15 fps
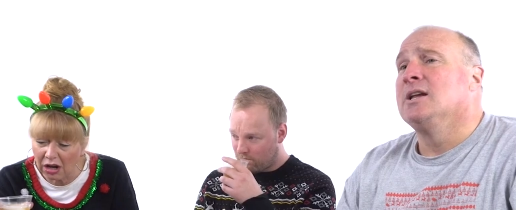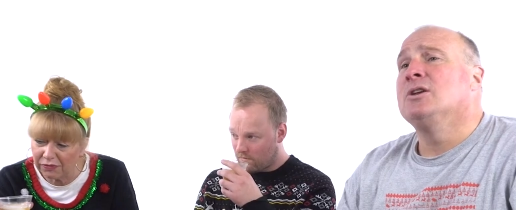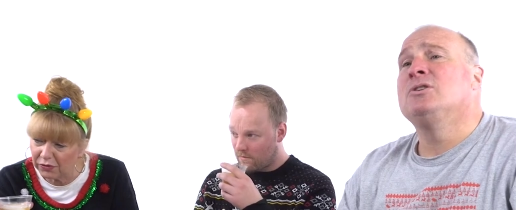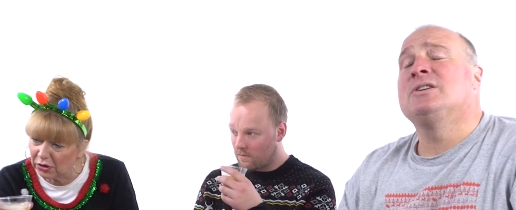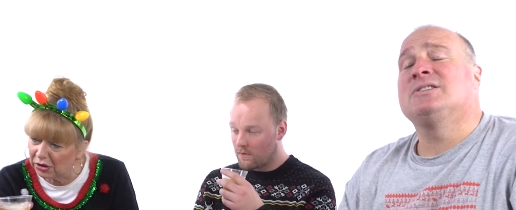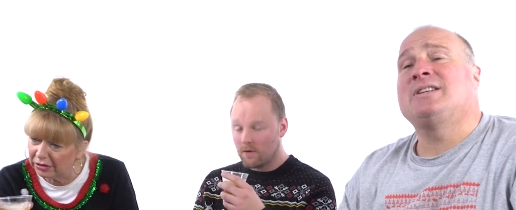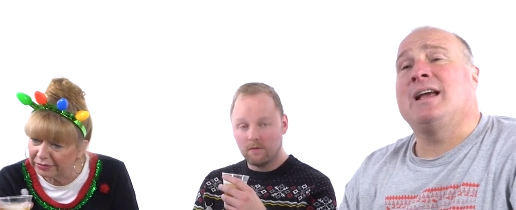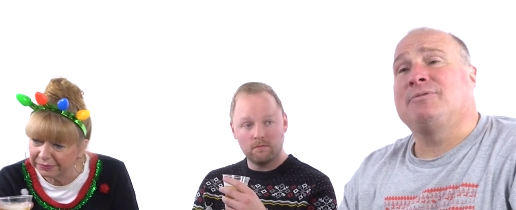Speaker 1: Awesome. You
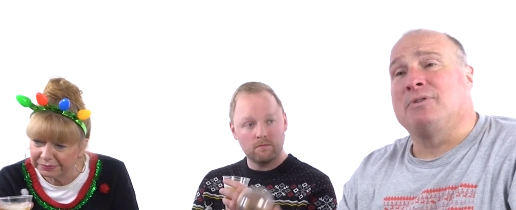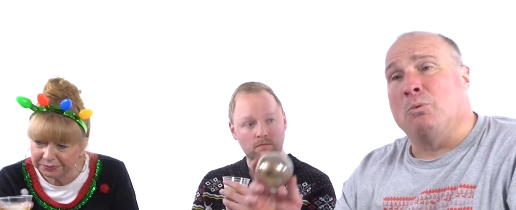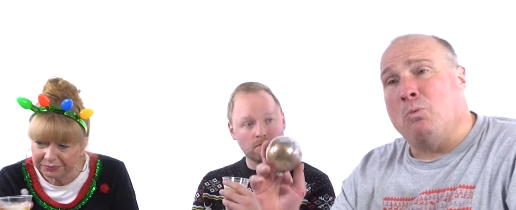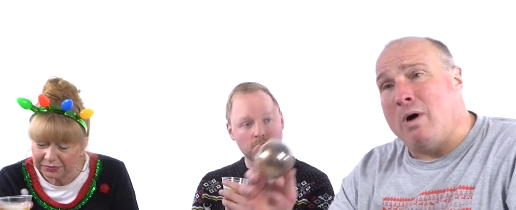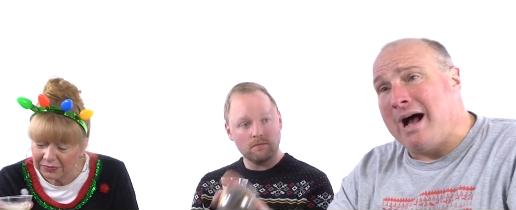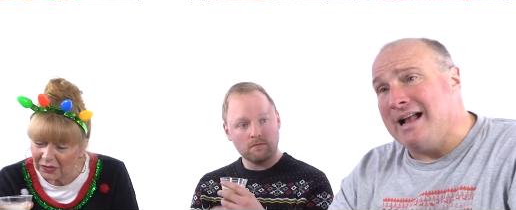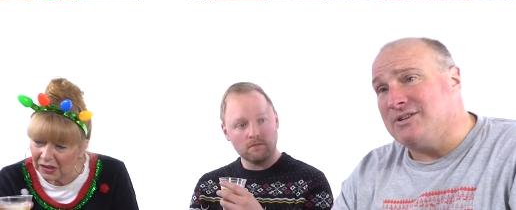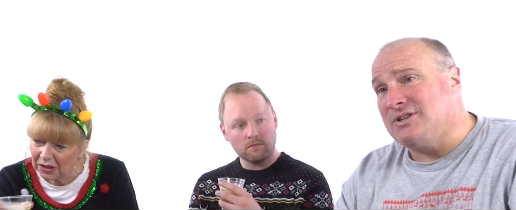just have to
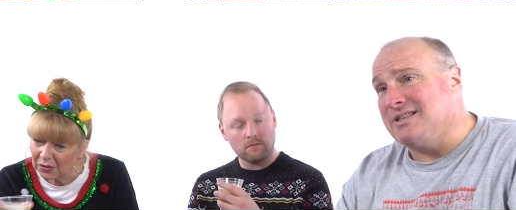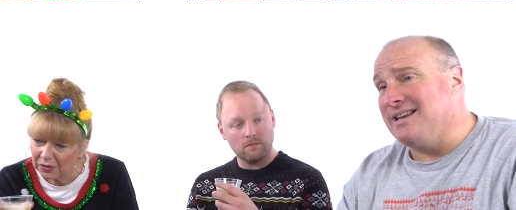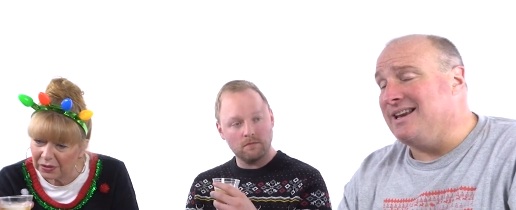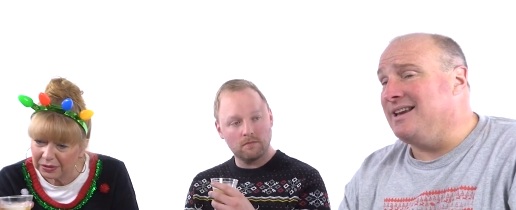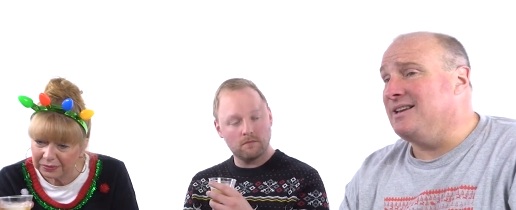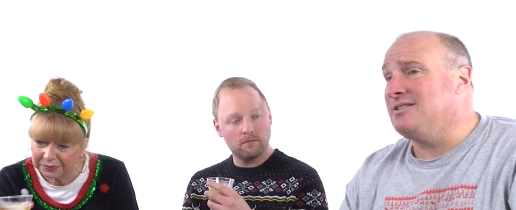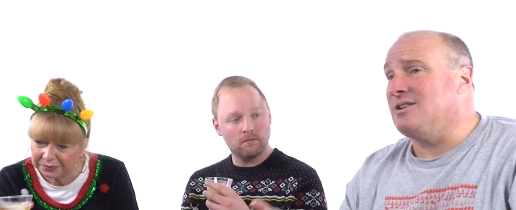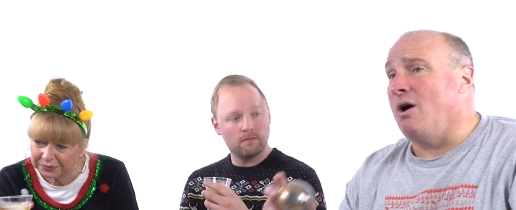watch
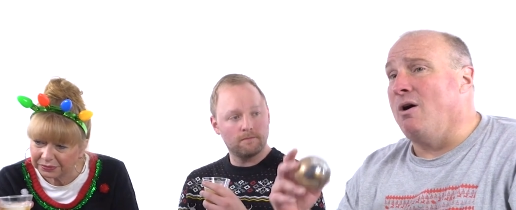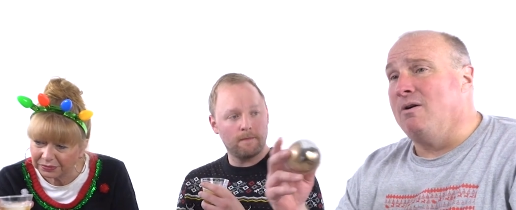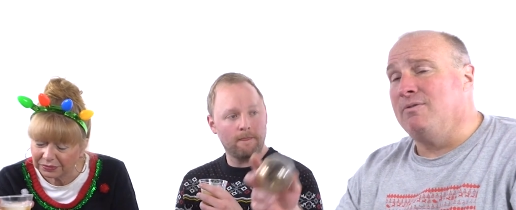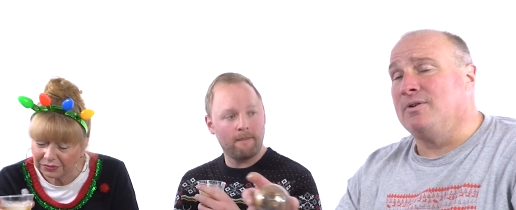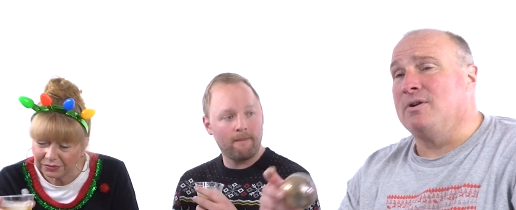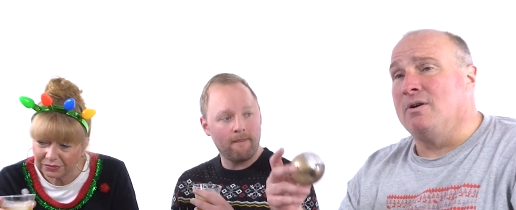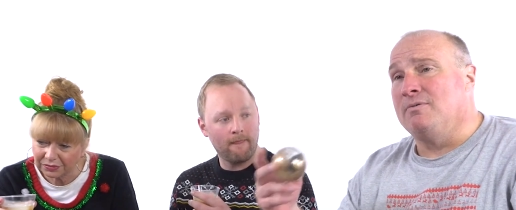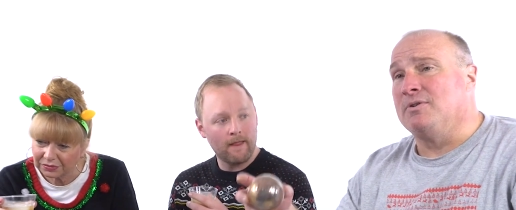these over
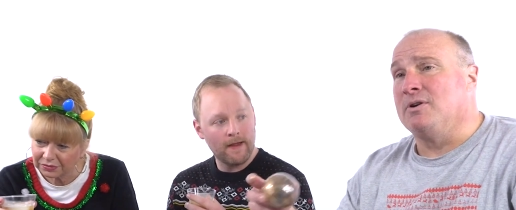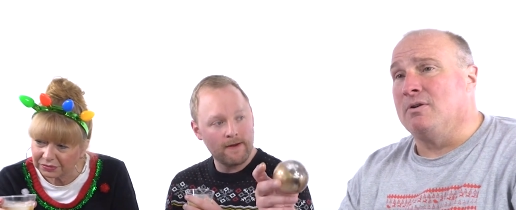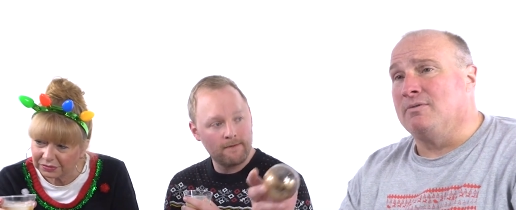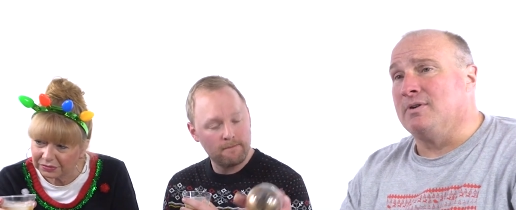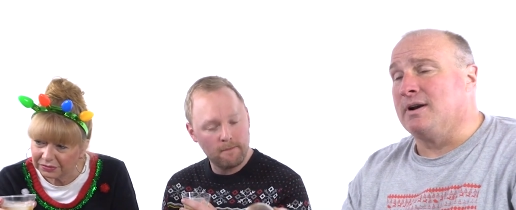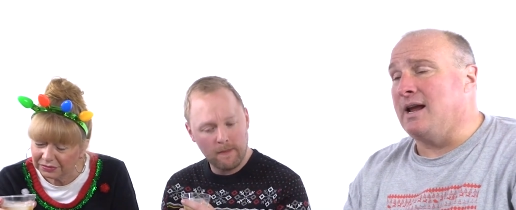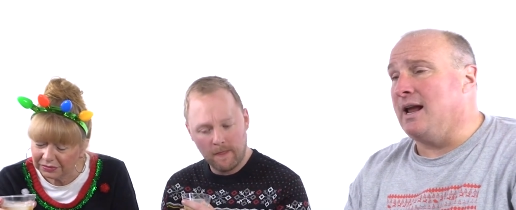and over and over